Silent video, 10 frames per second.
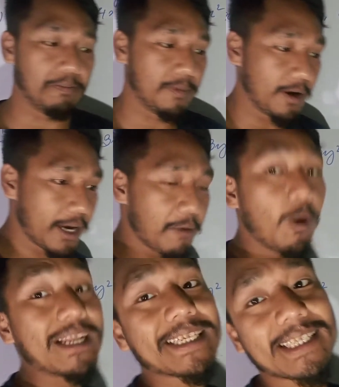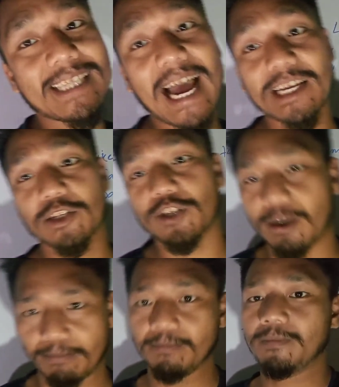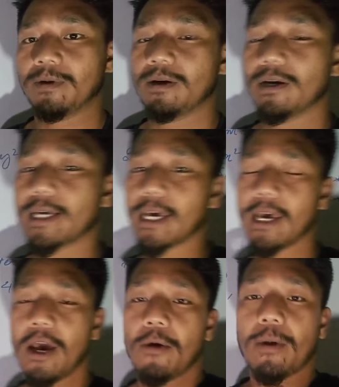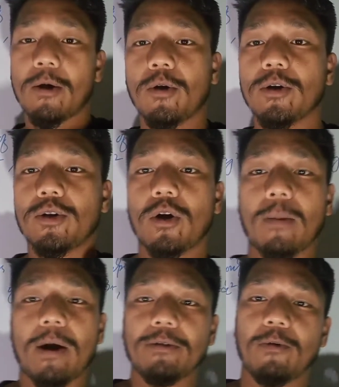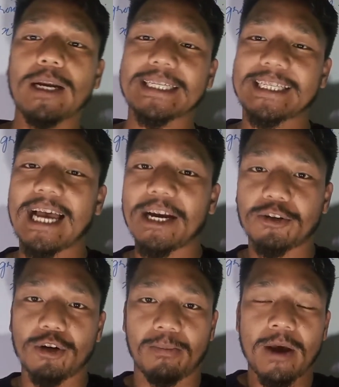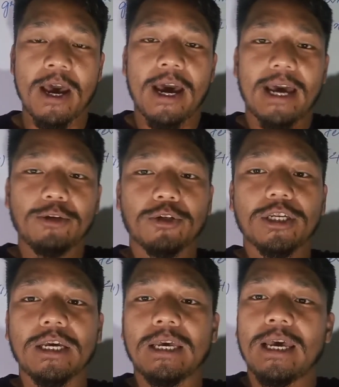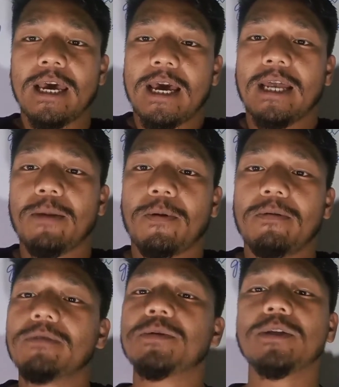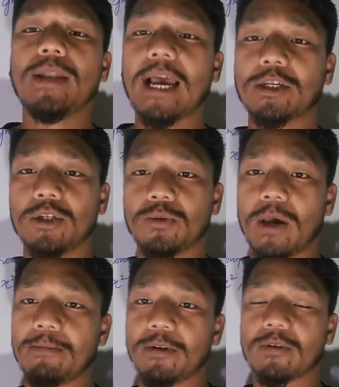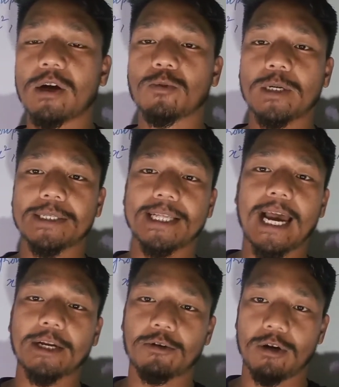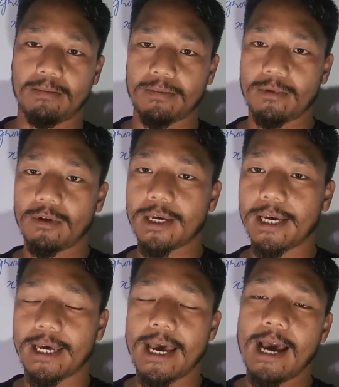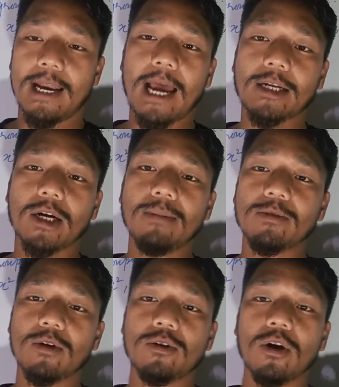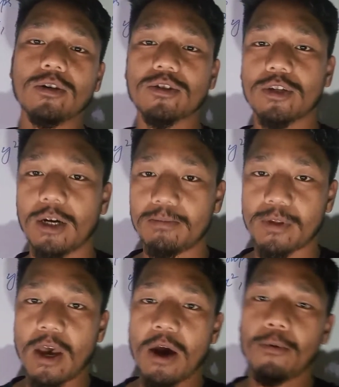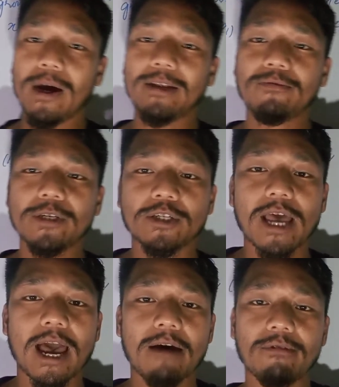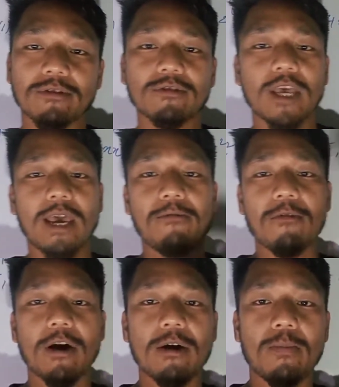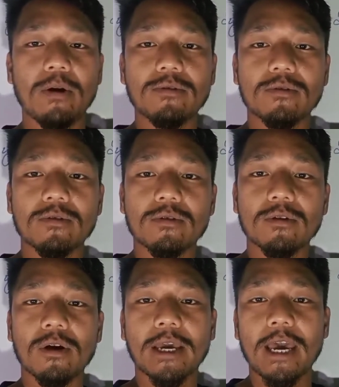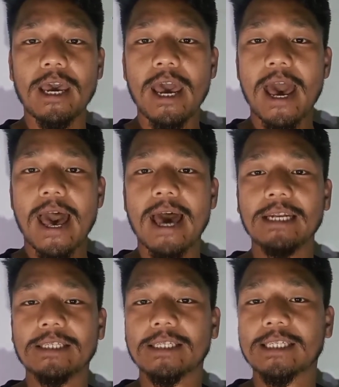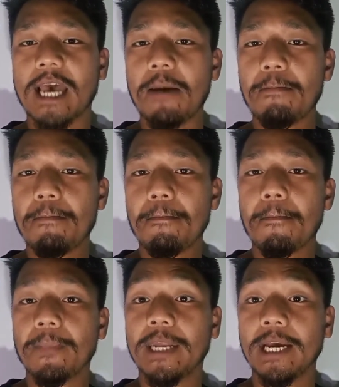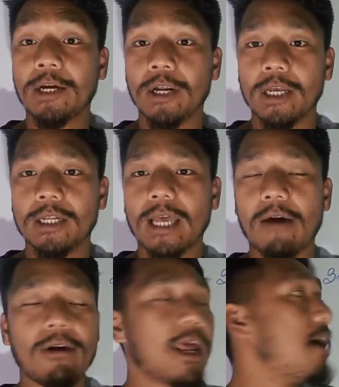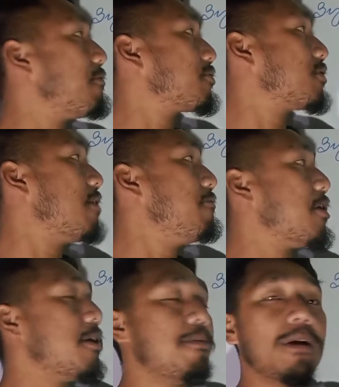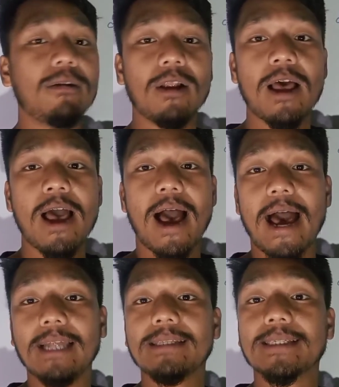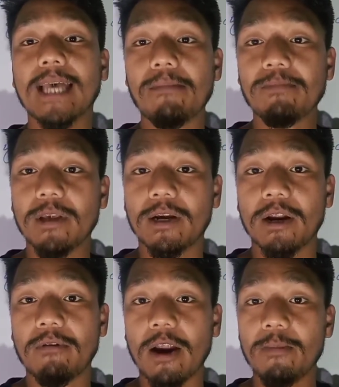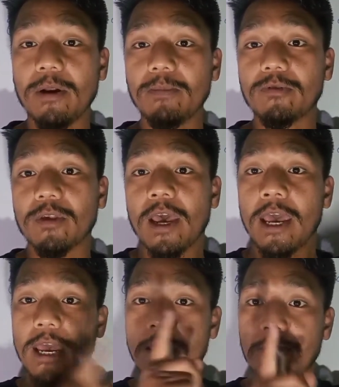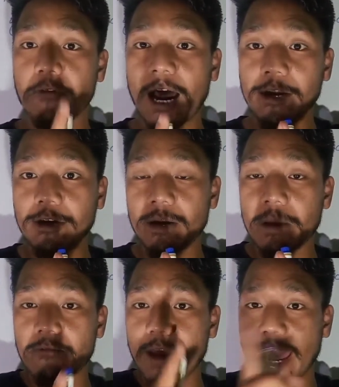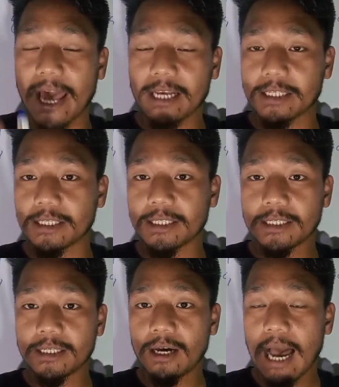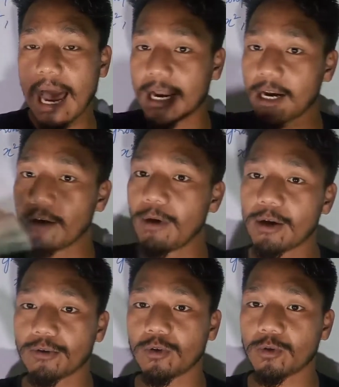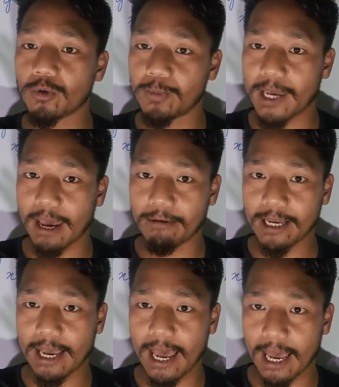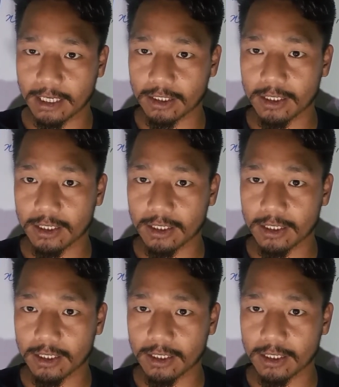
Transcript: Okay, what is like term? Okay, we are going to talk about what is like term. And you see, in the previous video lectures, we have discussed what is like term. Okay, like terms are those terms which they have the same variables, okay, and same degree. They will have a same variable and same degree. Variable means if one term have an x, another one also should be having an x.